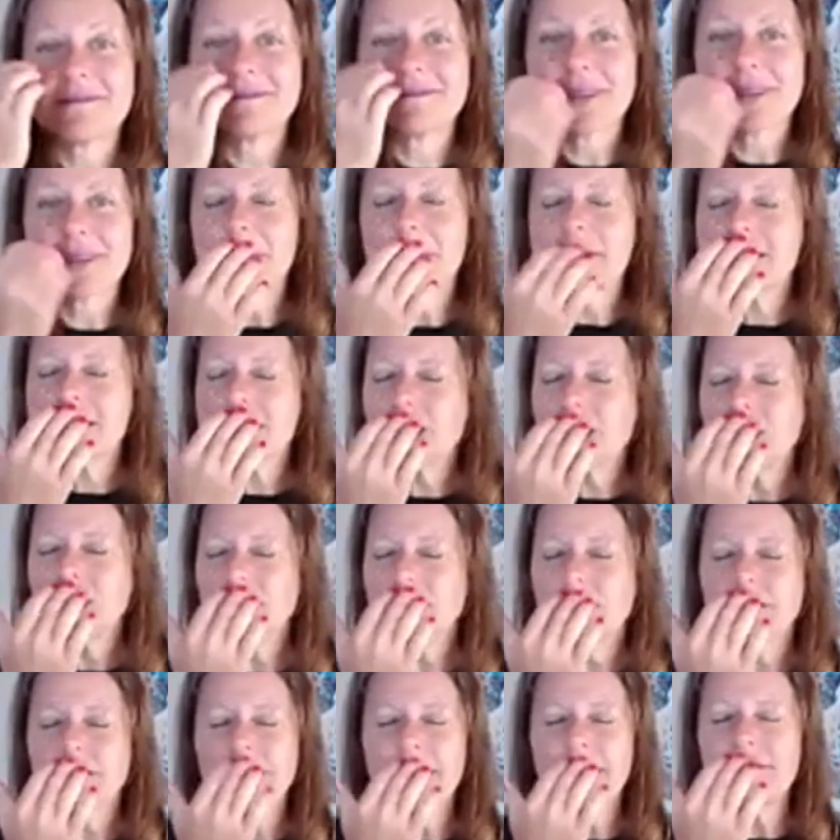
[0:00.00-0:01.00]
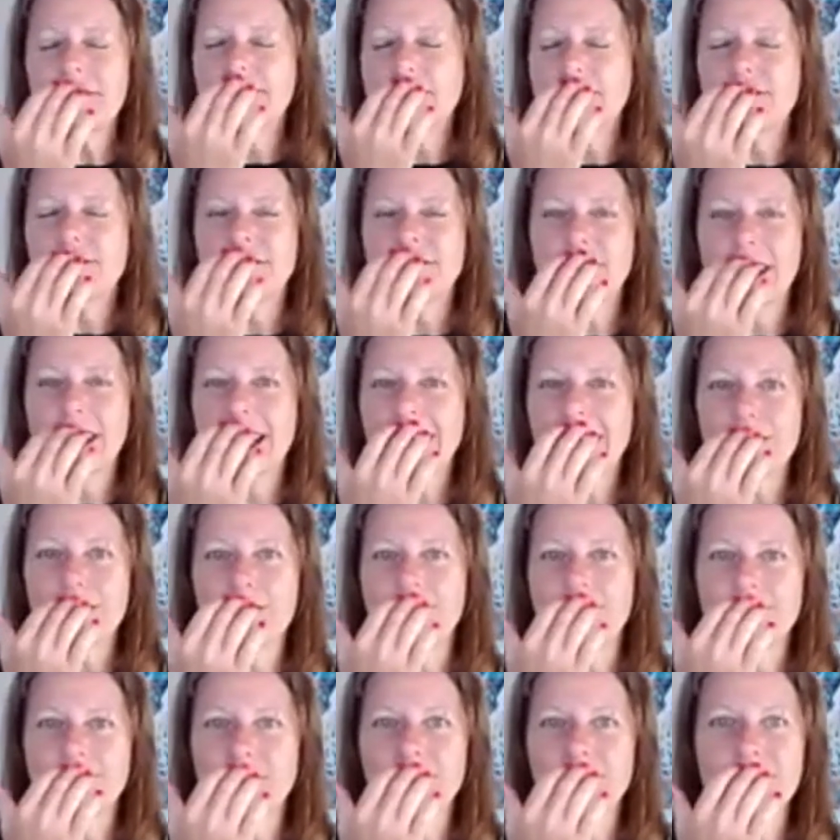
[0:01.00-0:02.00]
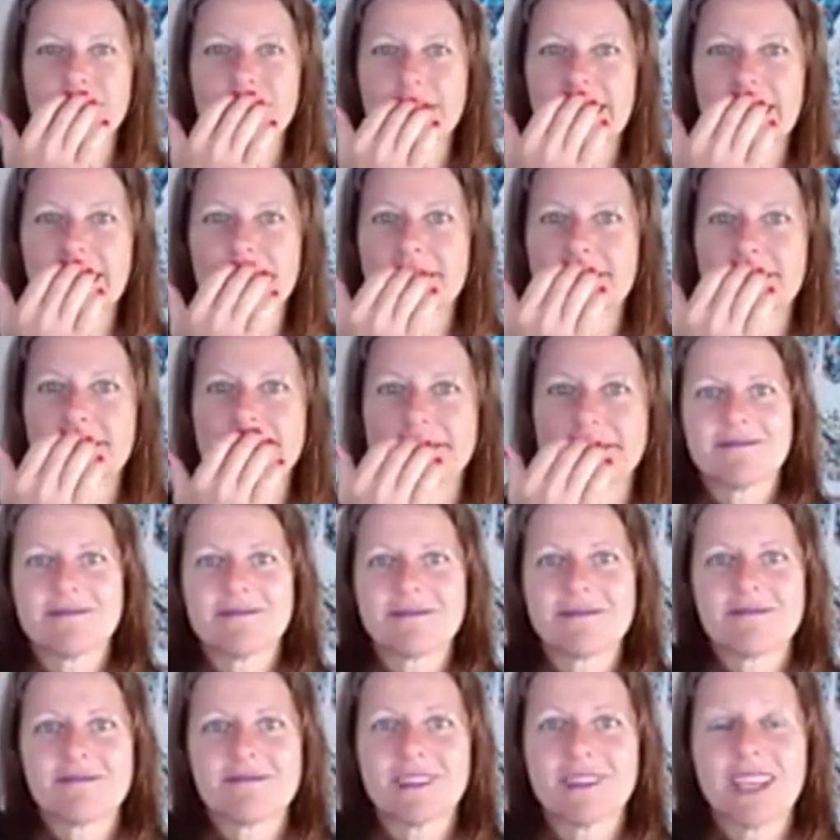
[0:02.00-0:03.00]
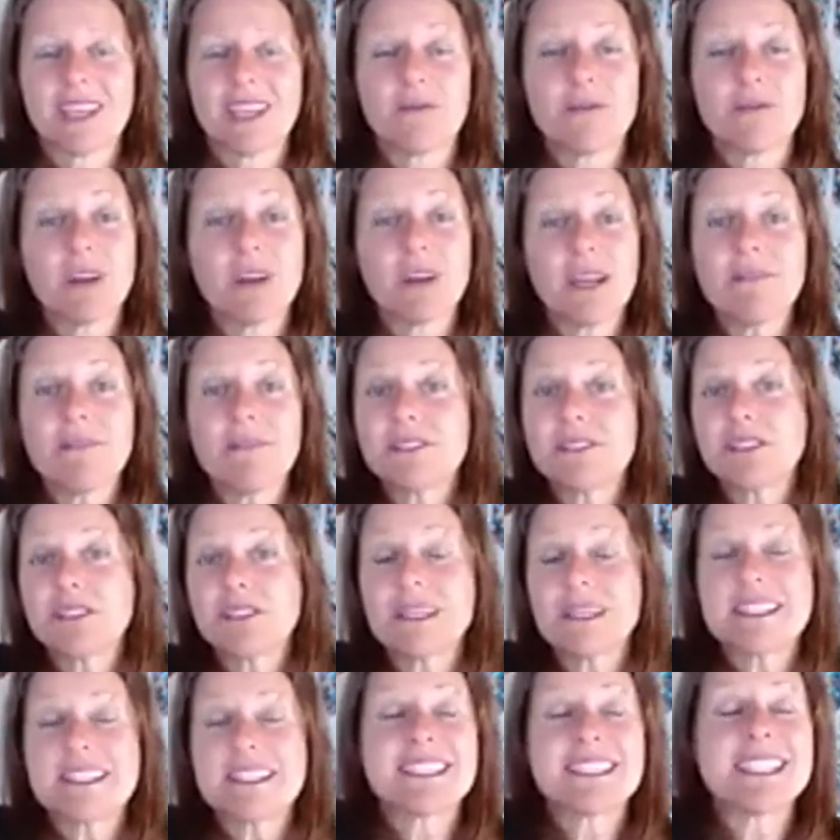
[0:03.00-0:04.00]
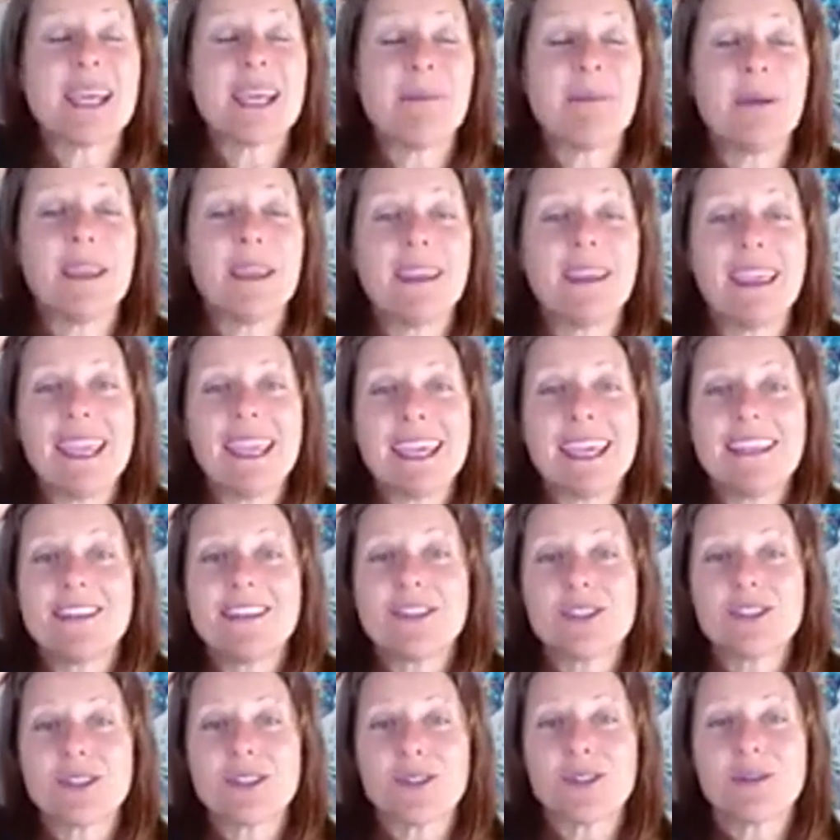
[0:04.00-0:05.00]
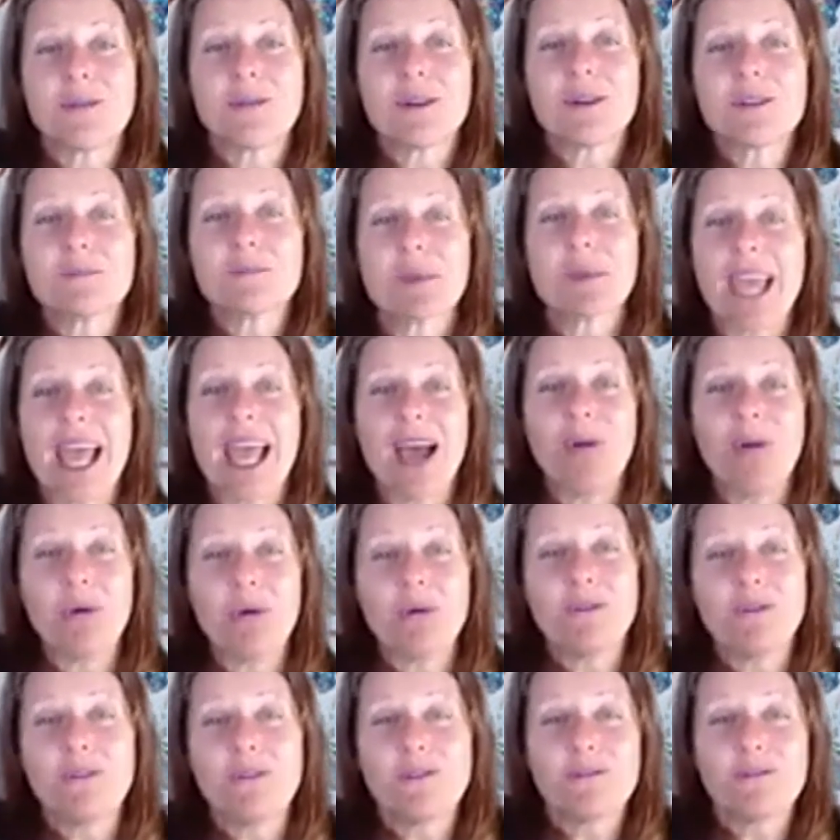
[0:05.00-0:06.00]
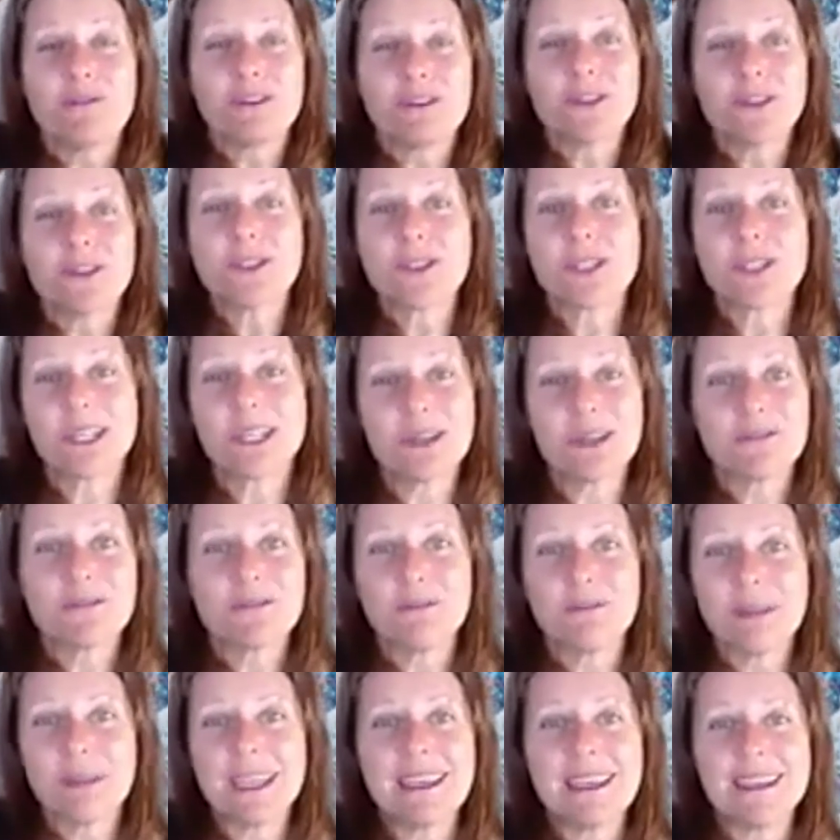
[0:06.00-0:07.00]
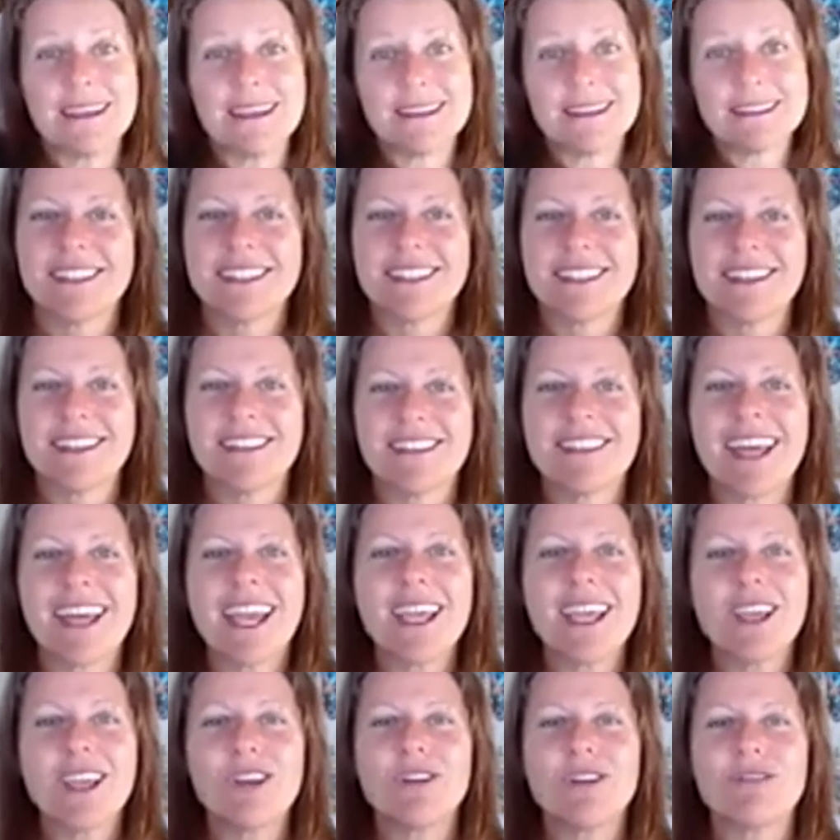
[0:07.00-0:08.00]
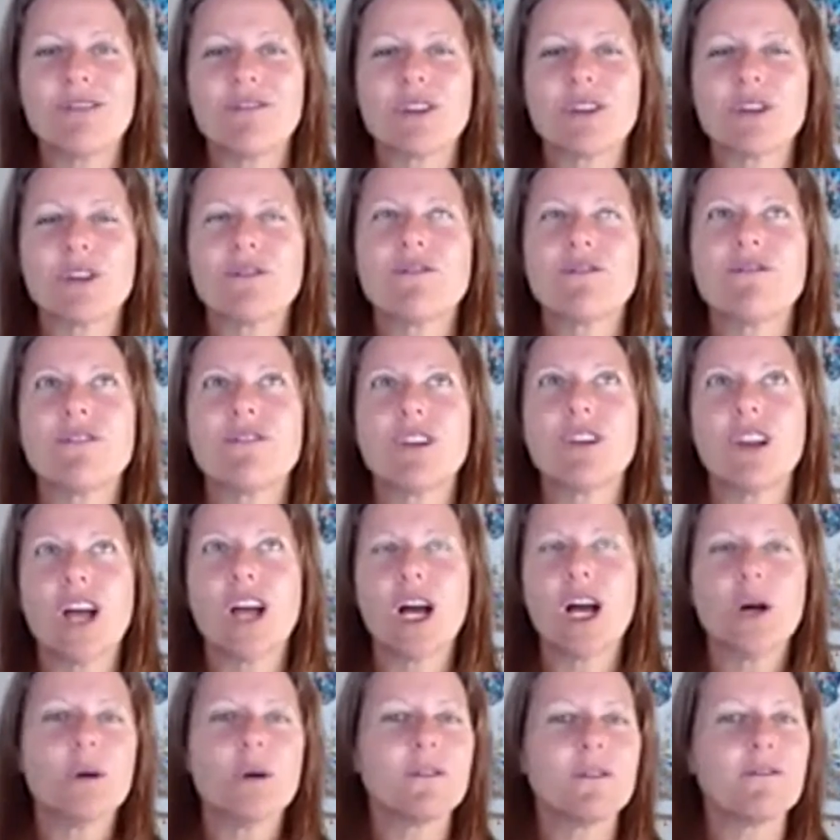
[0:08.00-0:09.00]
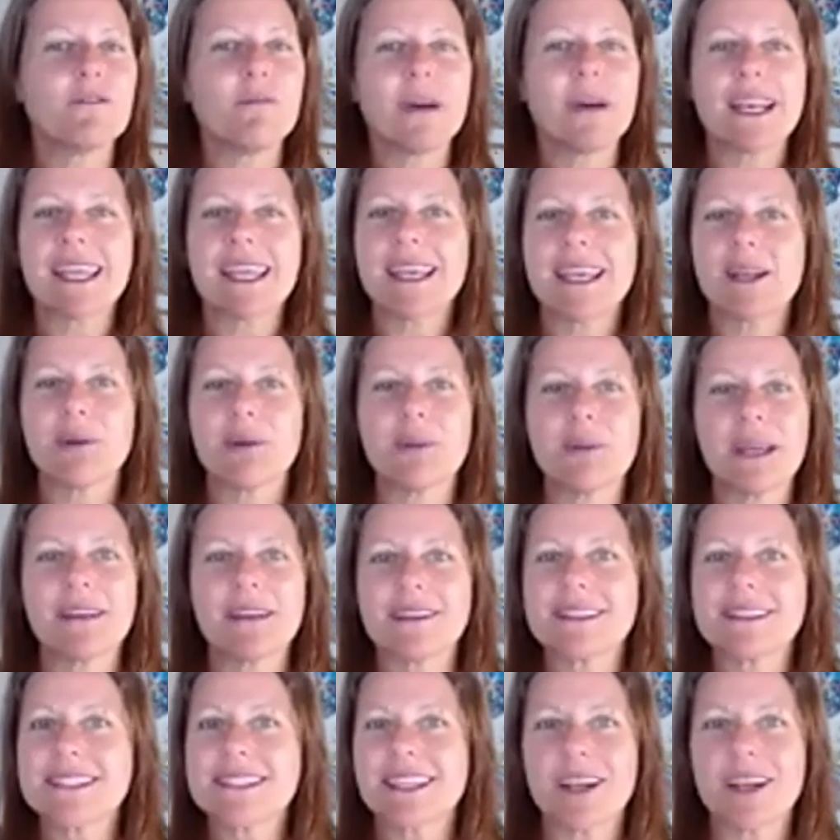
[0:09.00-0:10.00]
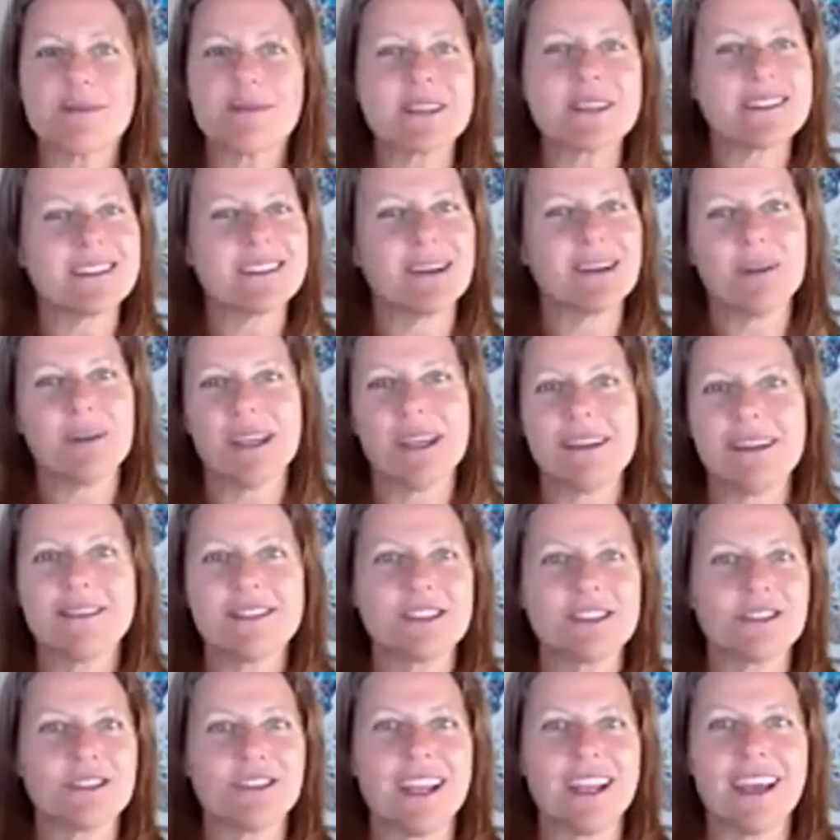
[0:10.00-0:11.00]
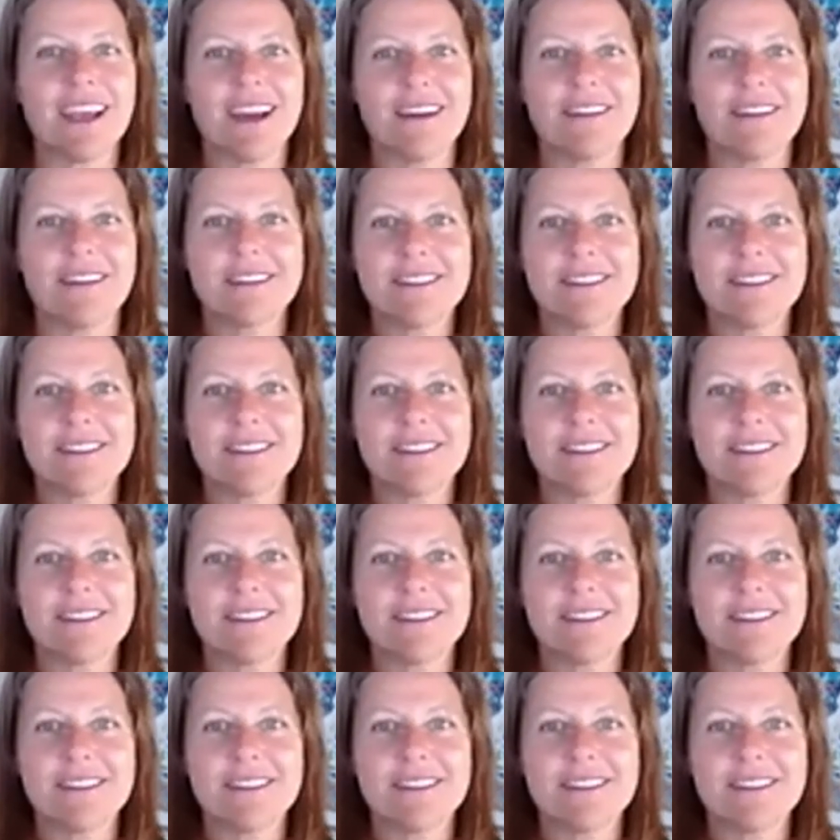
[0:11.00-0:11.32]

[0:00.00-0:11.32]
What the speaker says: I'm so grateful for the unfolding. I'm grateful to be stepping into the most powerful version of me. Thank you for the flow of money and abundance that I'm stepping into now.